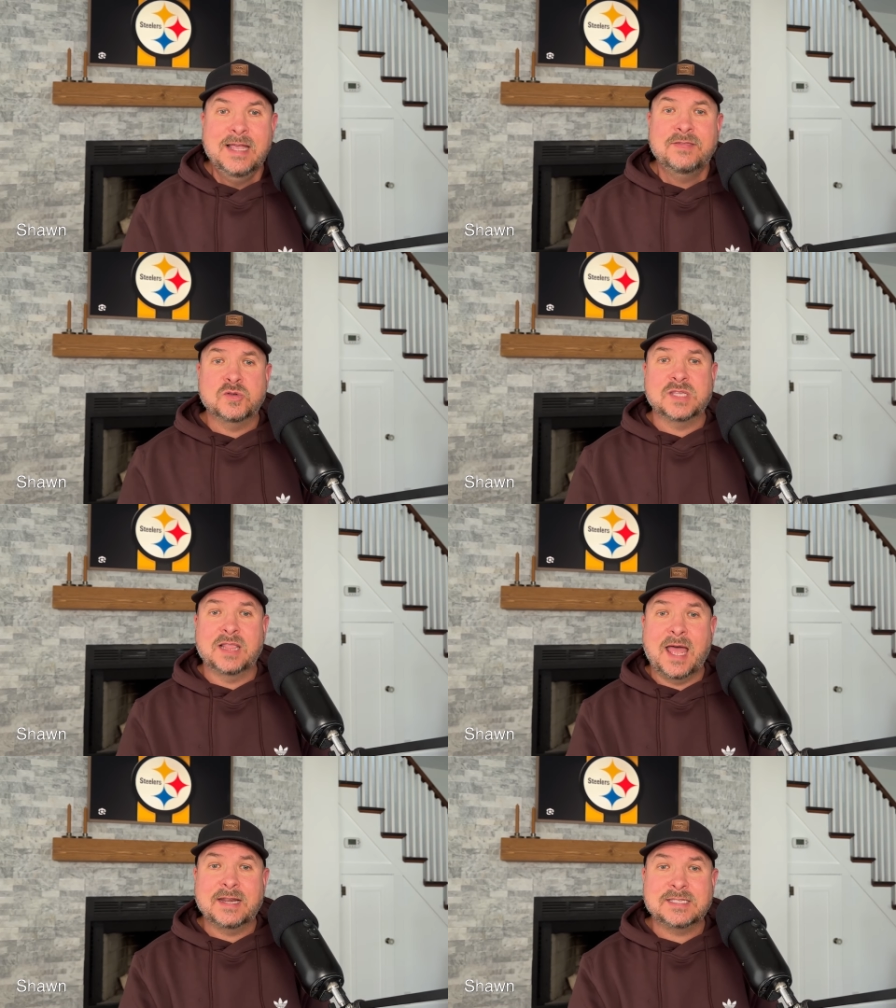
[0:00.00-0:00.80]
There's a
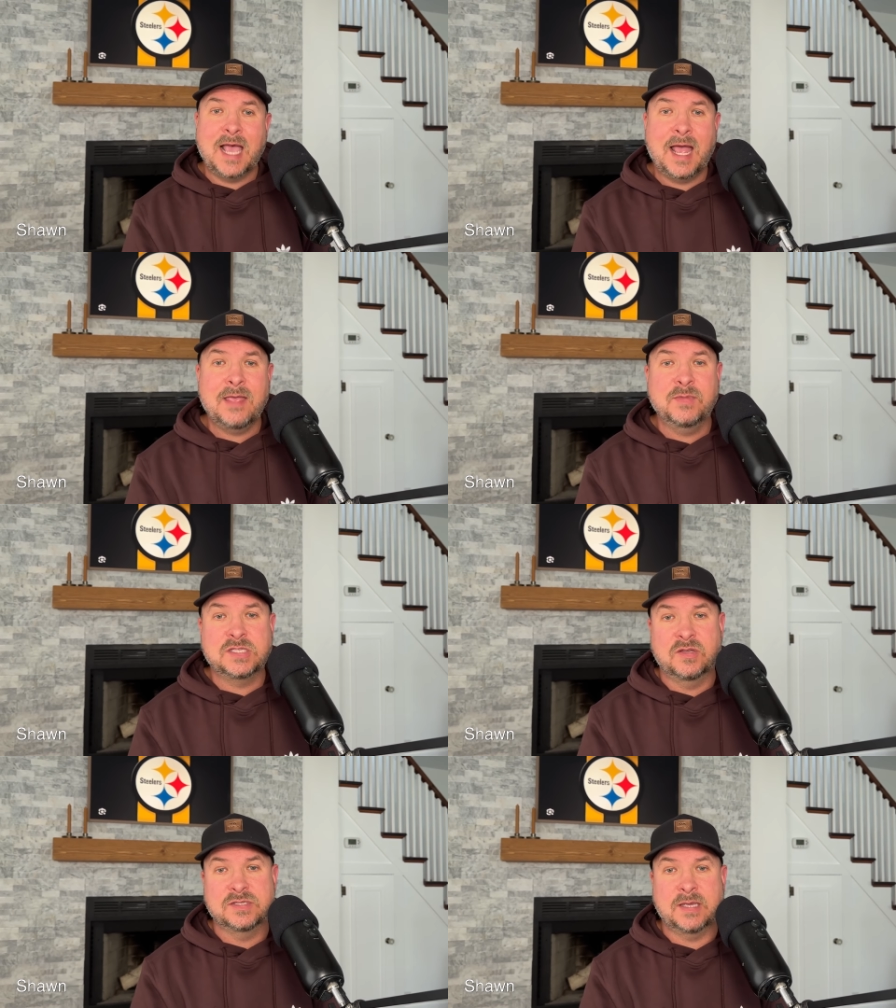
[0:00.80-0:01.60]
lot of time
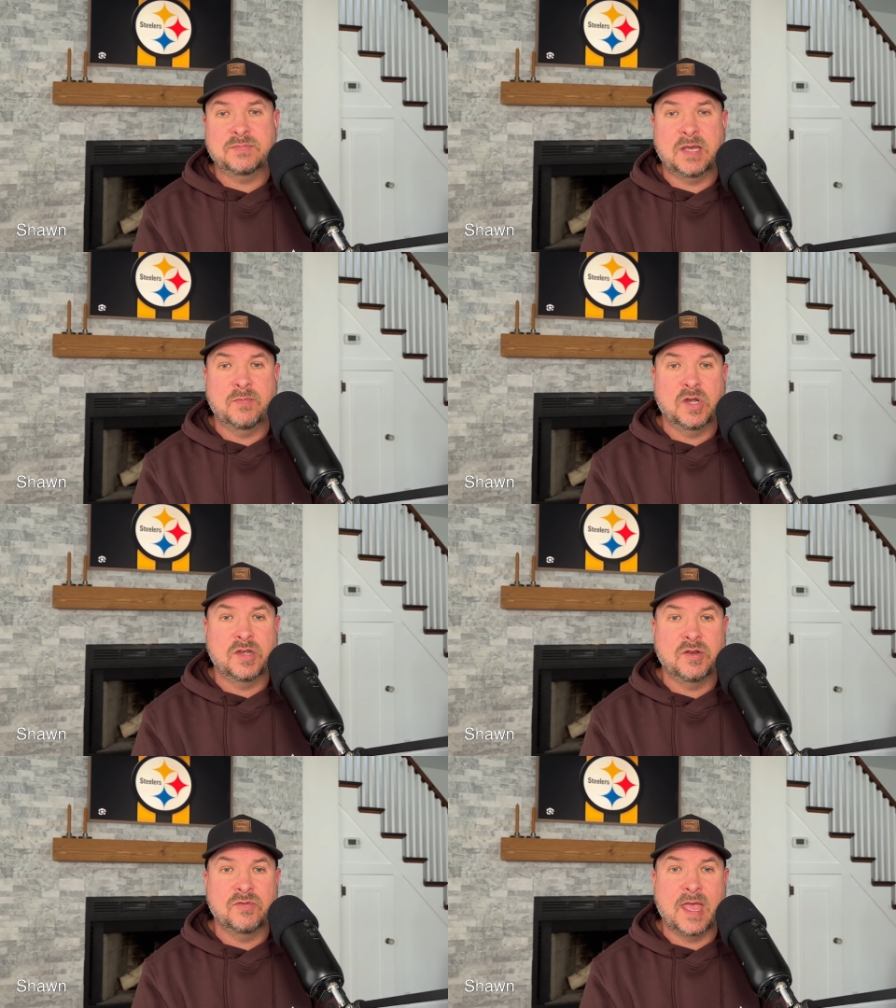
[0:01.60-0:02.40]
until September to
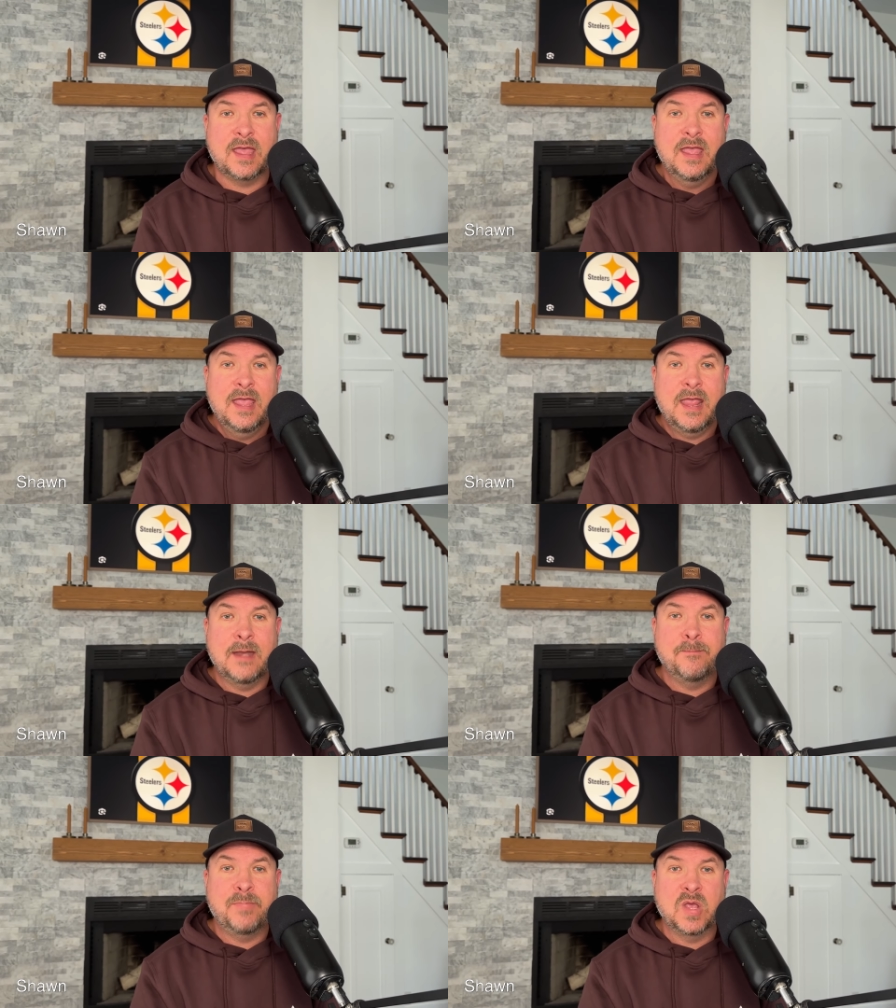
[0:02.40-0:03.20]
do that
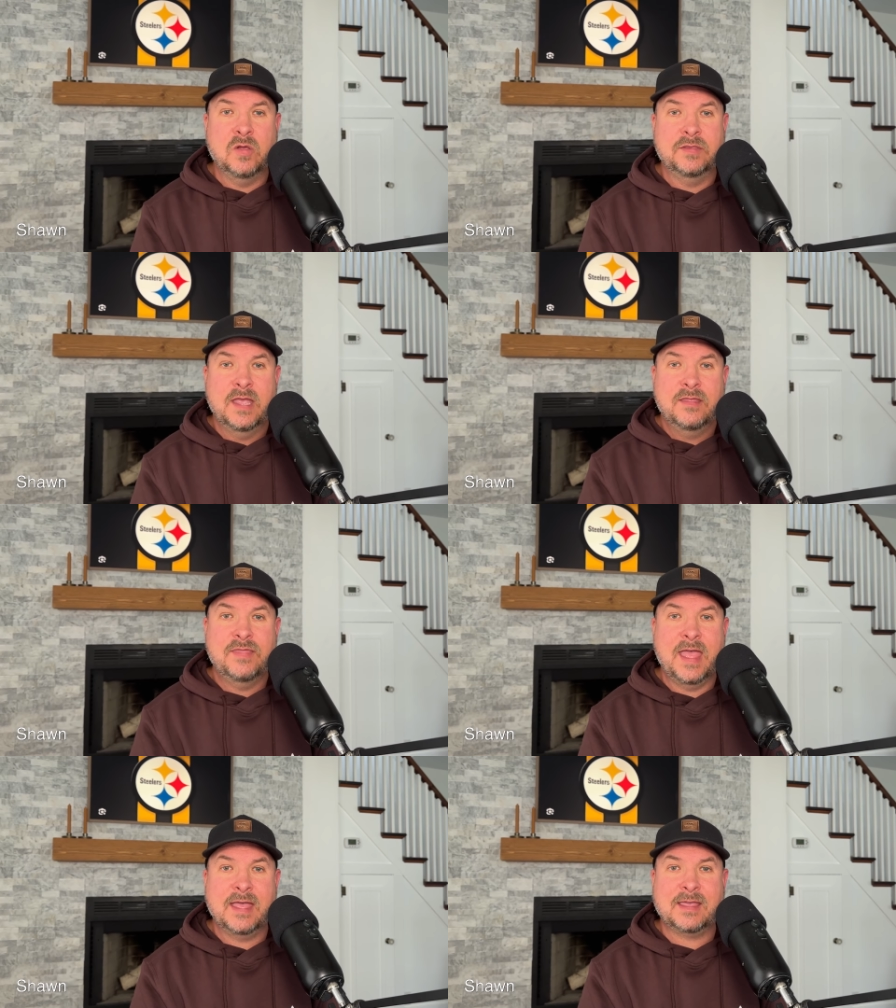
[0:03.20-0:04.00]
and build
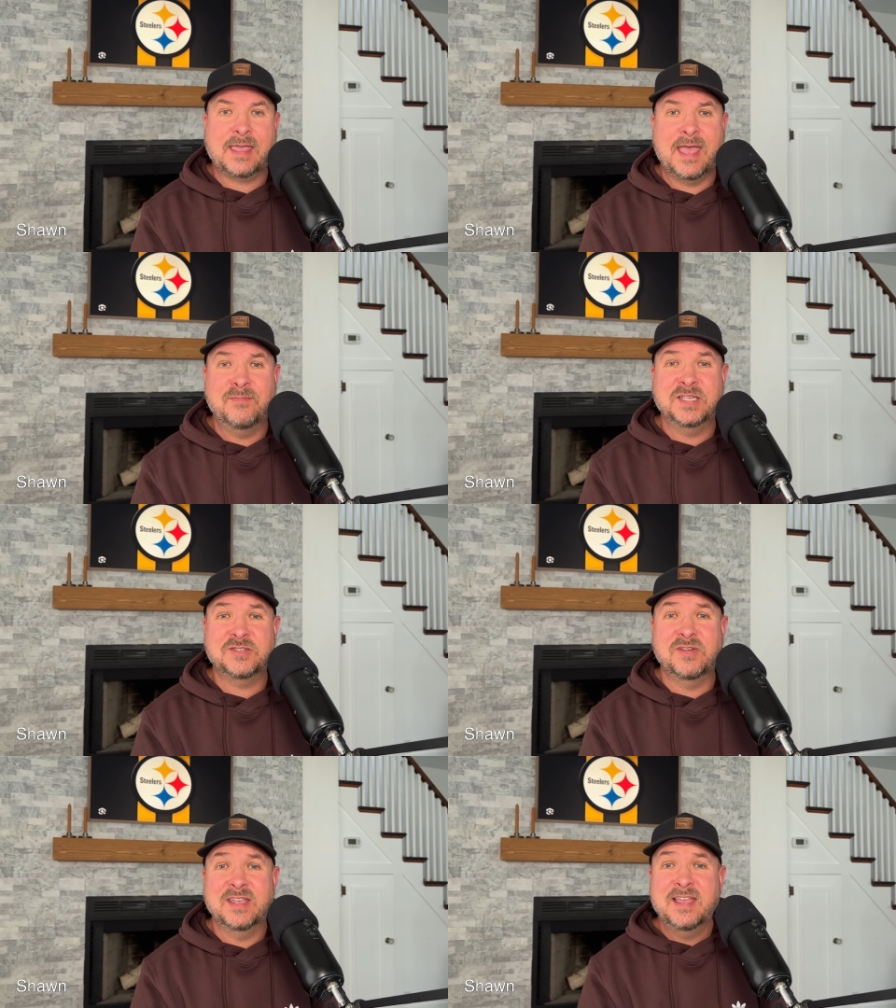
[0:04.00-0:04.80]
that
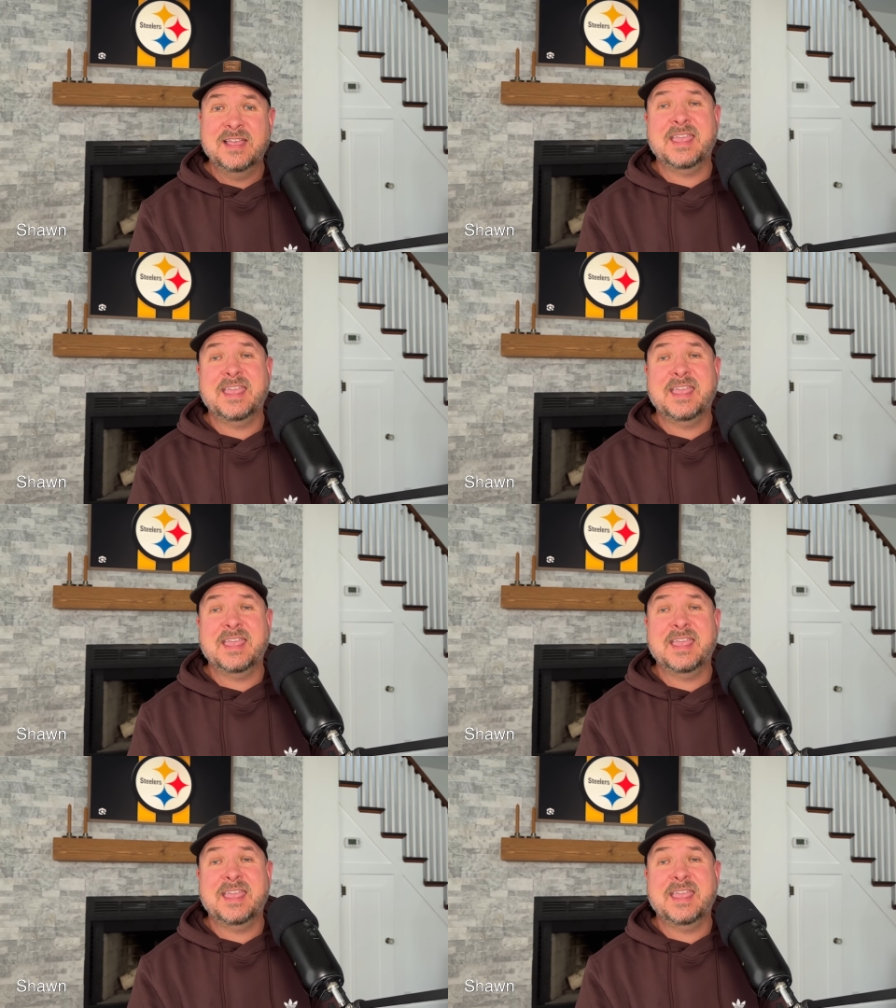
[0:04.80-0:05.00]
chemistry.